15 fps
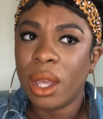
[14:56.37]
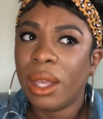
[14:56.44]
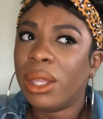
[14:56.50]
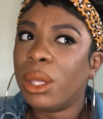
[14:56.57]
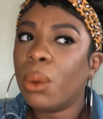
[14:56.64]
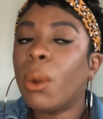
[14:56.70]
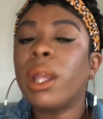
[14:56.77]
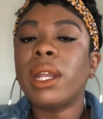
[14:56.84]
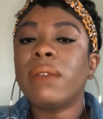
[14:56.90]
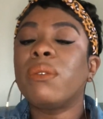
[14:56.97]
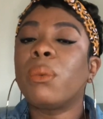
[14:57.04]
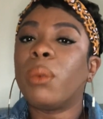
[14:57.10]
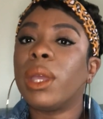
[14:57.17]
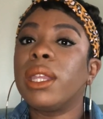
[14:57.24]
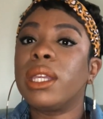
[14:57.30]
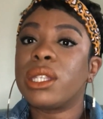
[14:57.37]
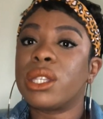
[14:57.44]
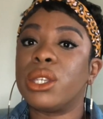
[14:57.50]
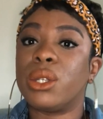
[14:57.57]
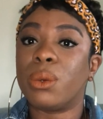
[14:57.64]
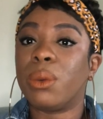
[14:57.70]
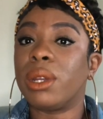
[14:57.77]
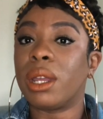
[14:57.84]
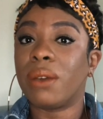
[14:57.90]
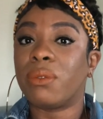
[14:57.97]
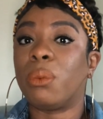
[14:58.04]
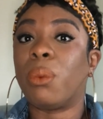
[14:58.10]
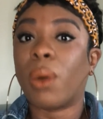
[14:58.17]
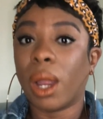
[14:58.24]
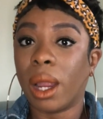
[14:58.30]
You weren't even willing to do enough
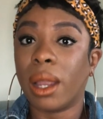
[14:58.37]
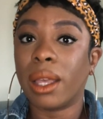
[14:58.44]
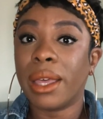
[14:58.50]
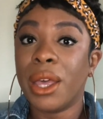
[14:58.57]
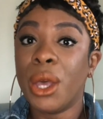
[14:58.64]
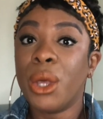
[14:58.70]
work